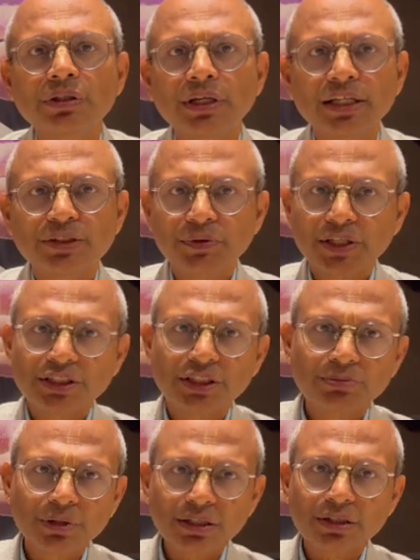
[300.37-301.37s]
as far as
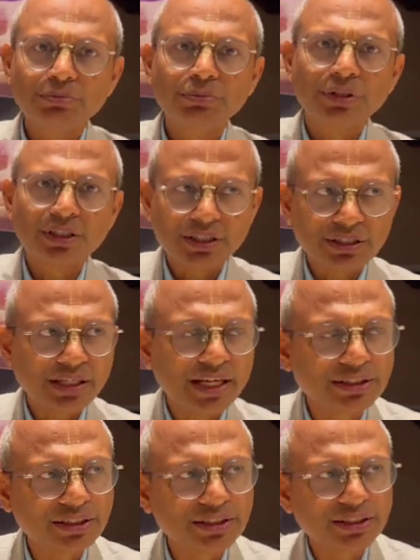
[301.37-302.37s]
human computer
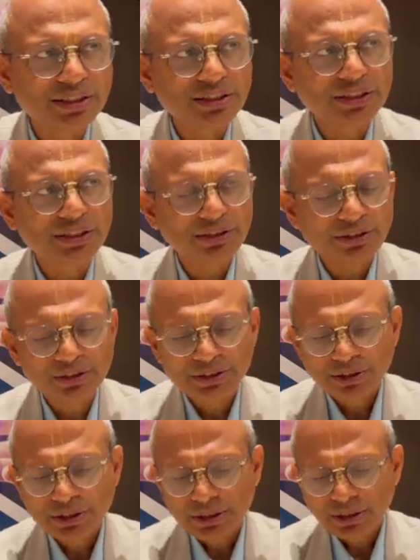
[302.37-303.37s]
interaction is concerned.
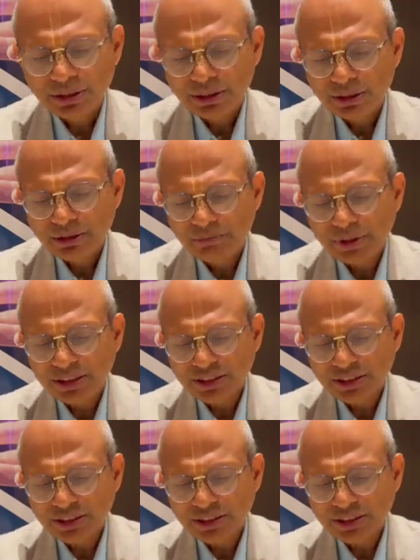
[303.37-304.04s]
But